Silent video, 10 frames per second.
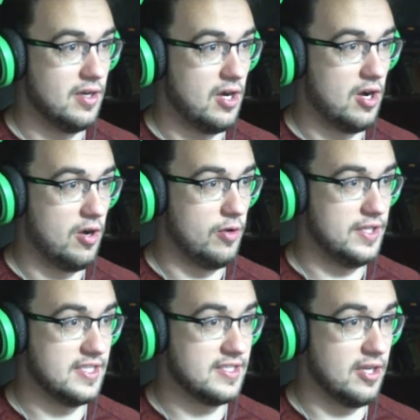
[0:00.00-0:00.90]
Oh,
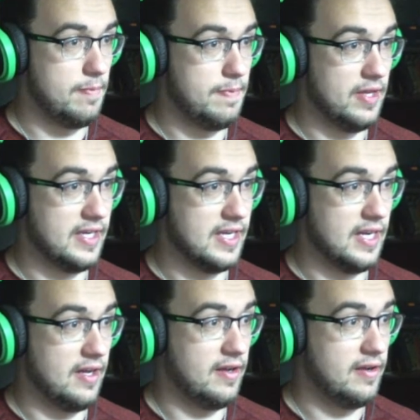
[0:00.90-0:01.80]
this is gonna be like
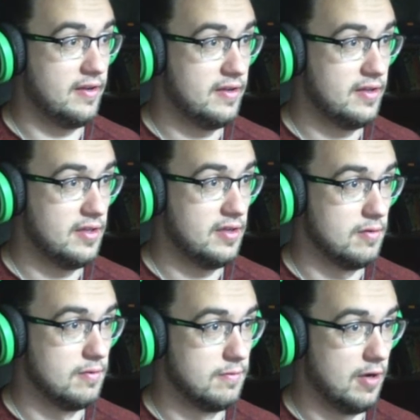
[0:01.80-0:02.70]
a
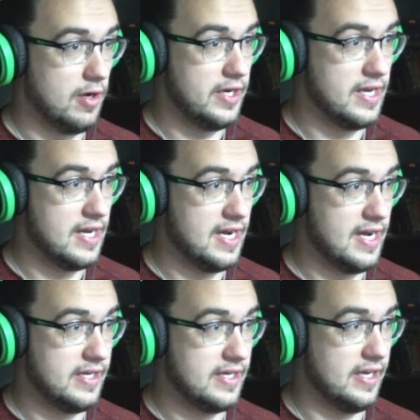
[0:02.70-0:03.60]
run and
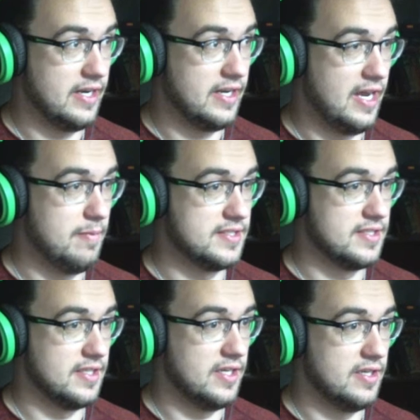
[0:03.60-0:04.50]
hide kind of game,
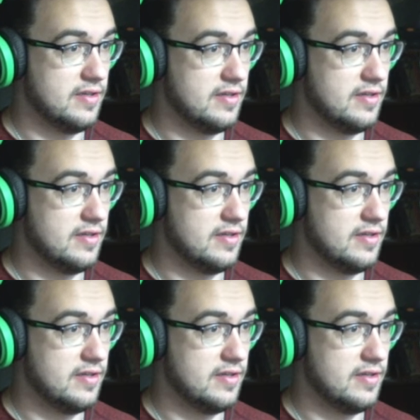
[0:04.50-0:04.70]
isn't it?